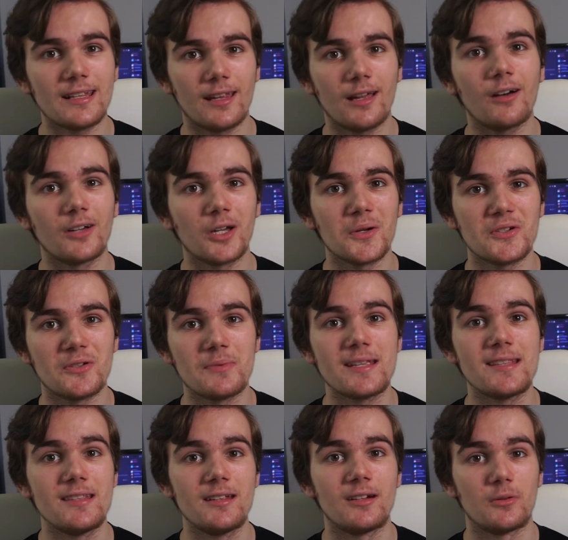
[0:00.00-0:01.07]
they aren't going to be,
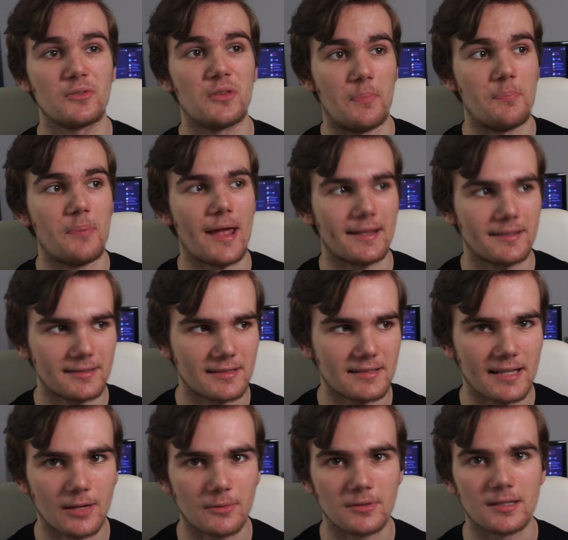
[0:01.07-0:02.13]
the best
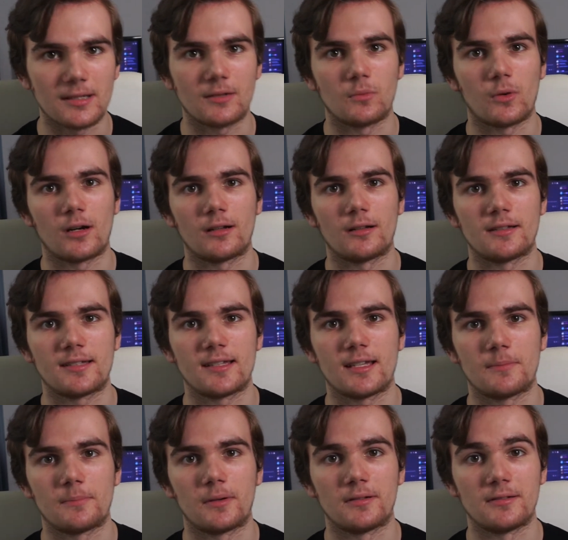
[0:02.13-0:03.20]
sounding wireless
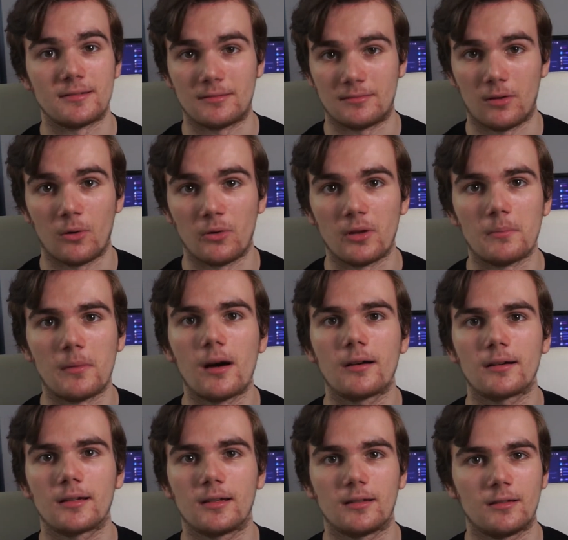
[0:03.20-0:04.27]
earbuds on the
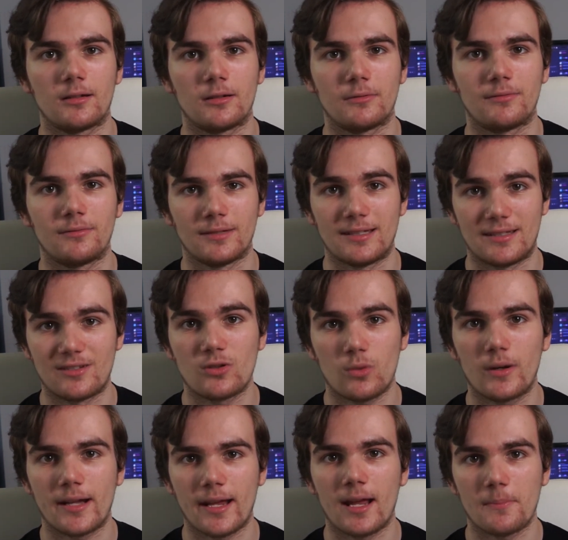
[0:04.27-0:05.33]
market, it's
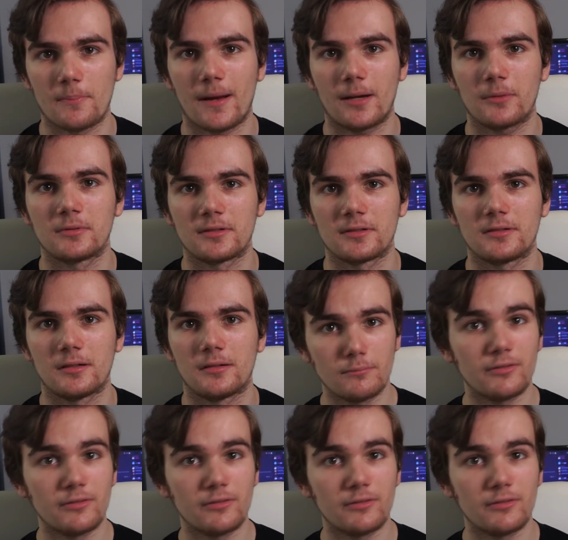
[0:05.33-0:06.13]
£28 still.